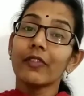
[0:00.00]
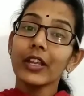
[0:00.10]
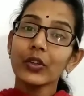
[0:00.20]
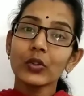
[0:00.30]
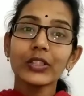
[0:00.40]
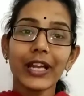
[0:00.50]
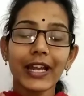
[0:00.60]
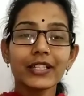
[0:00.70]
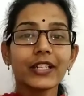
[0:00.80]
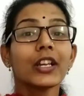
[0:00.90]
We know
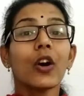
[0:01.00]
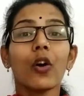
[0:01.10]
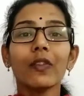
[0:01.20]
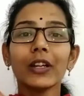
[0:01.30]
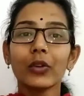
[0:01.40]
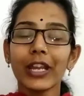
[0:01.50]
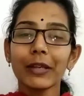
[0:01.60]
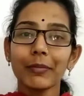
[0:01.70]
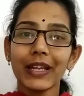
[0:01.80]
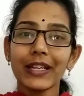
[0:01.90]
that
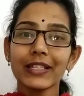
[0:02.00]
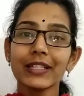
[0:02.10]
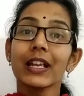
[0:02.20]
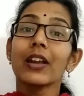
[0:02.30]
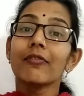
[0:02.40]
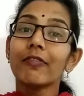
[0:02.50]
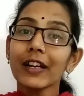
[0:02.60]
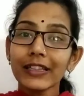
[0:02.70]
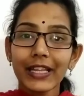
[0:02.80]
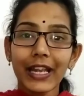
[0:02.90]
overloading means
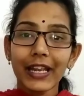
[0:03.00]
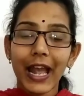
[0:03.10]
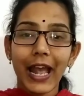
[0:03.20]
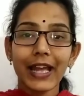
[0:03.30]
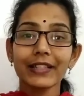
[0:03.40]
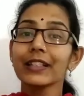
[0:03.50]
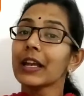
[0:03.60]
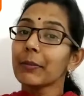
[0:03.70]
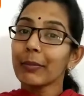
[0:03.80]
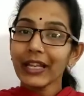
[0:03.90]
one thing has
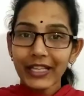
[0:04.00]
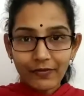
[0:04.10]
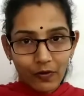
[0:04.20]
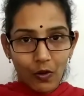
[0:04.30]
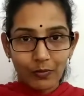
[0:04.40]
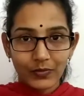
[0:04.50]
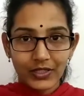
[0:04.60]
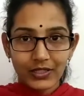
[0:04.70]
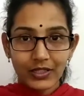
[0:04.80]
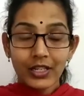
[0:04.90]
many
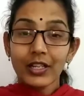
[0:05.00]
forms.